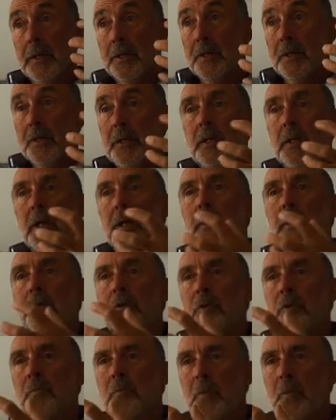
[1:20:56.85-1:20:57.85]
see how
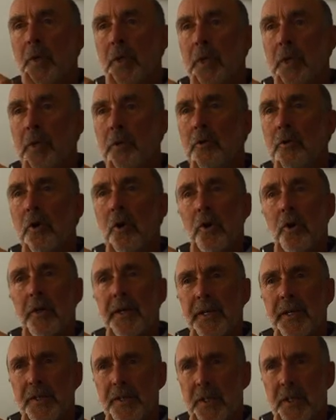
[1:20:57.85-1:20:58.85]
you can bring in your
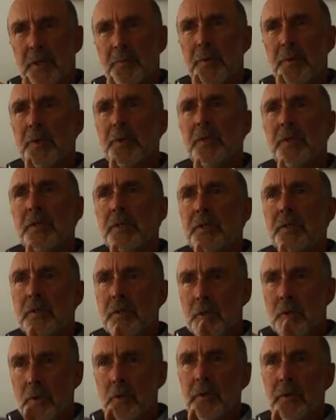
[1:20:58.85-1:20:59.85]
client's expertise
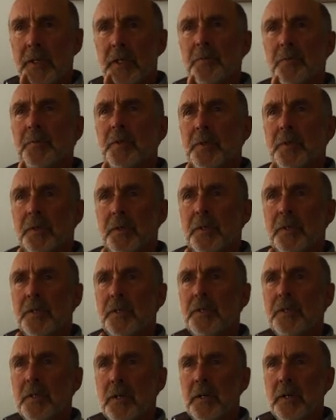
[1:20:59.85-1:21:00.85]
and your
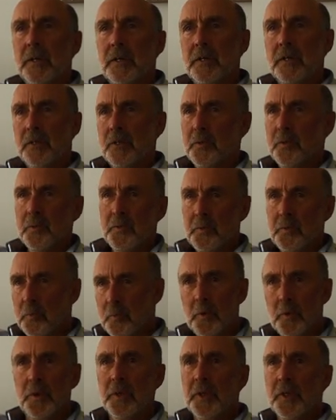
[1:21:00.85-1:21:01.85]
expertise to
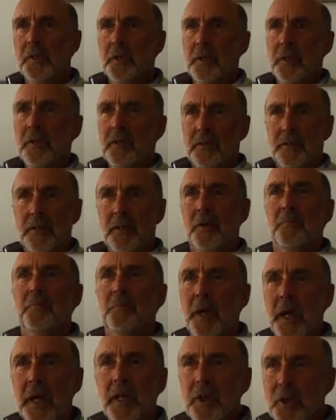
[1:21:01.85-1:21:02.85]
work in a
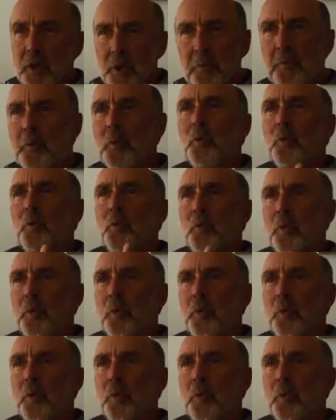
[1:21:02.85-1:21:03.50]
companionable